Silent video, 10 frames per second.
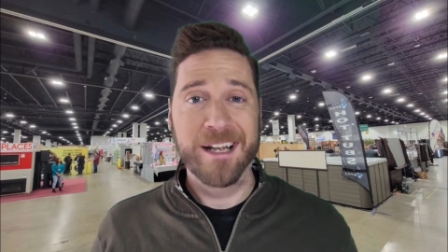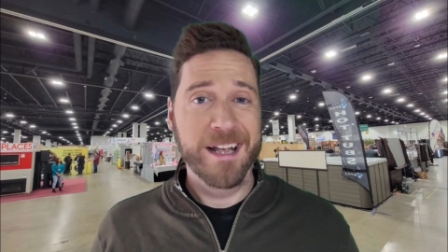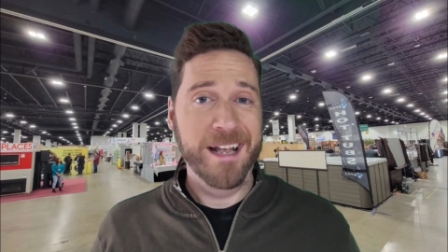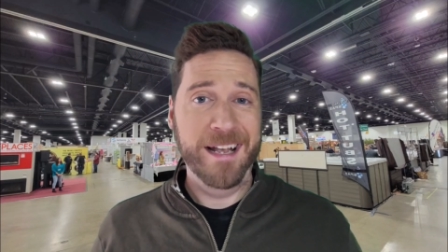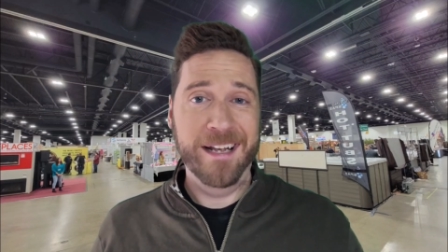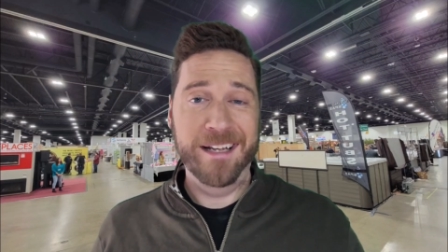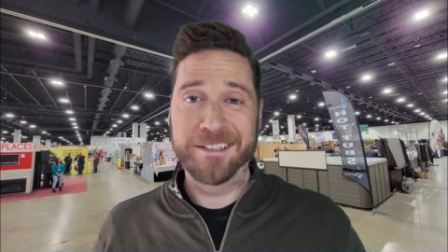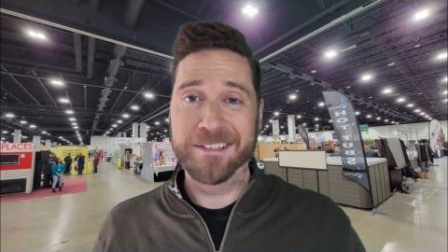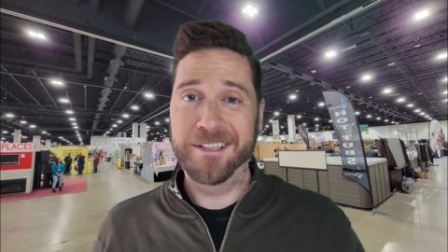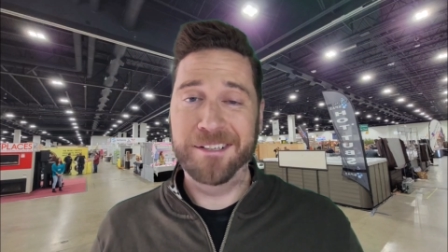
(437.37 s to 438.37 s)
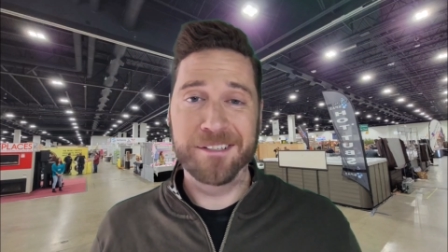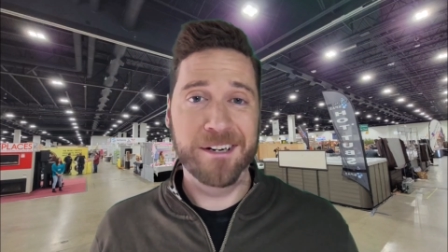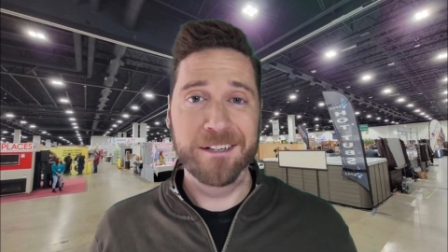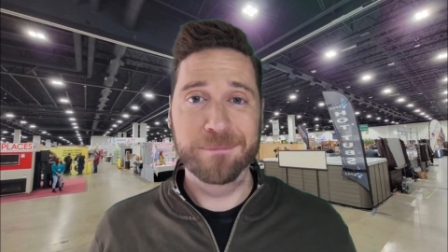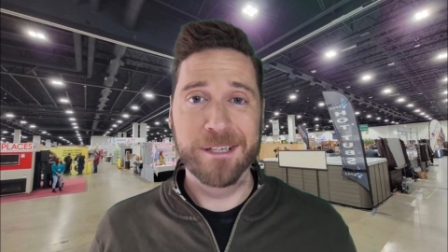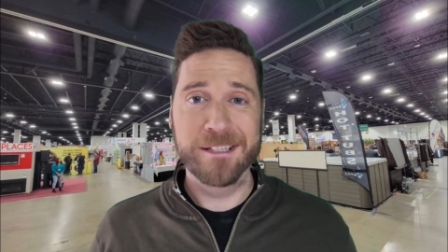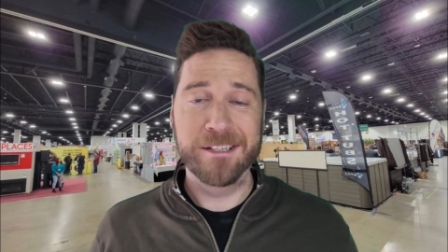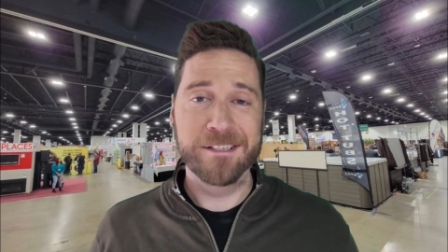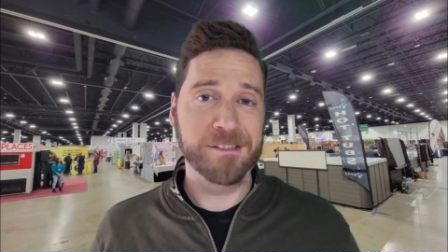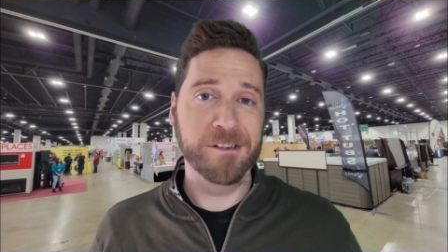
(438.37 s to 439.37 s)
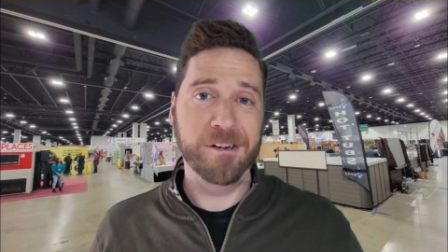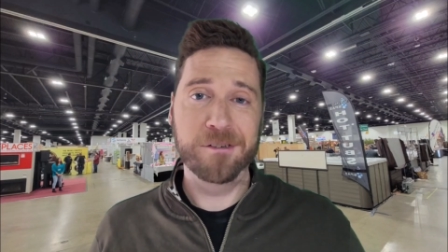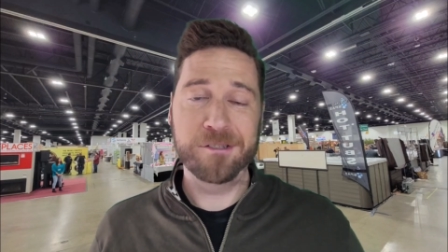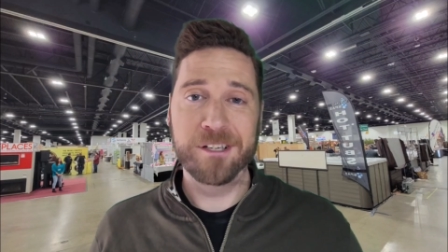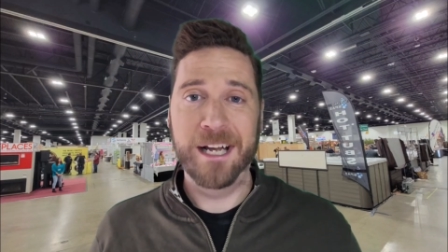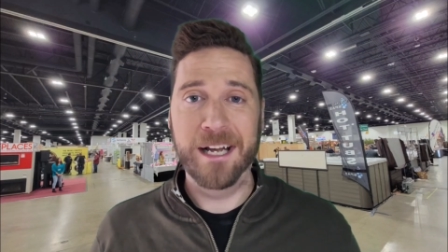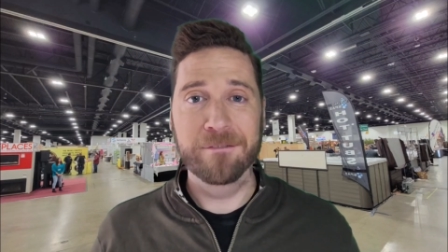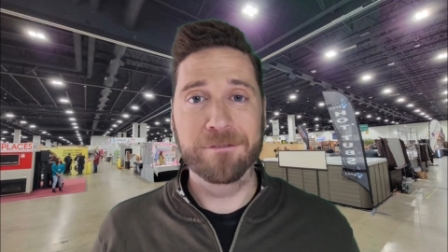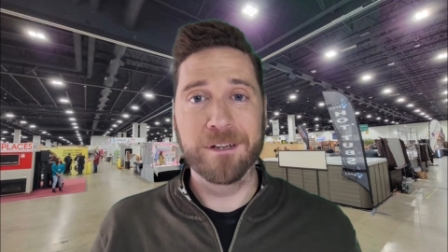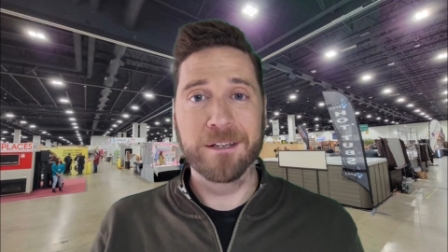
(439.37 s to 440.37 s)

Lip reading: And a lot of places also have